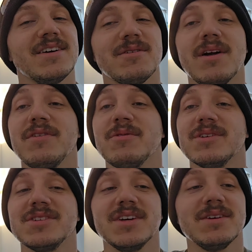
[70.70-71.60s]
or however you want
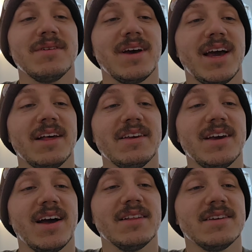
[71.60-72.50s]
to say it, Ali,
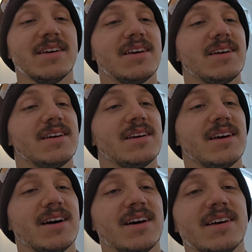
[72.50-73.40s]
Ali.
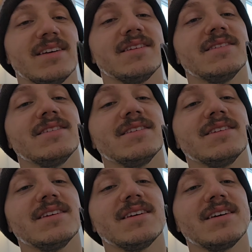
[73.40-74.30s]
Uh,
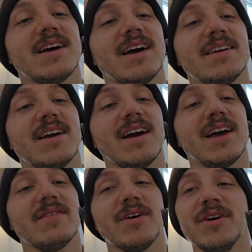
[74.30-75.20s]
yeah, I
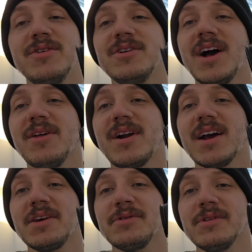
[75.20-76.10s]
have a $100
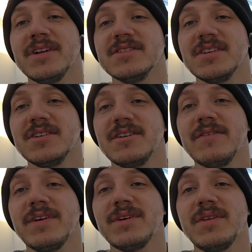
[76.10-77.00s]
ocular lens on here. I
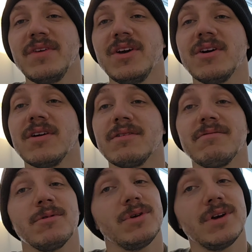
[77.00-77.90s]
found that they are
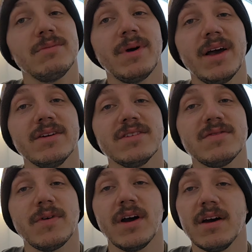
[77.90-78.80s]
really good
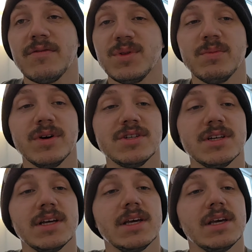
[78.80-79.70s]
balance uh, for the
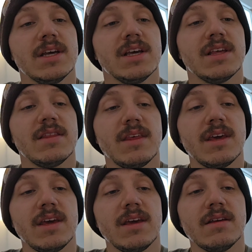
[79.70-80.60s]
budget.
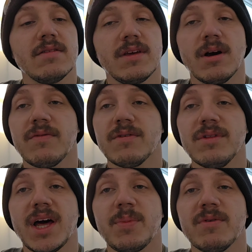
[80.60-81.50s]
They, they offer a
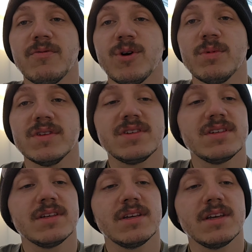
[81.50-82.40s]
lot of
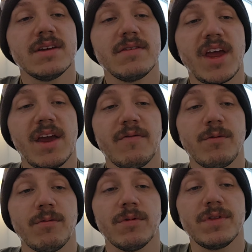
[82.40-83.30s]
performance eh,
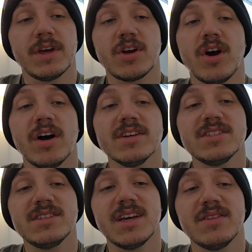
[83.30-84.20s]
for what they
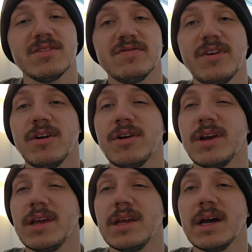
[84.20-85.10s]
cost, and there's
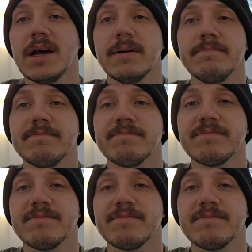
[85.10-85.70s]
very um,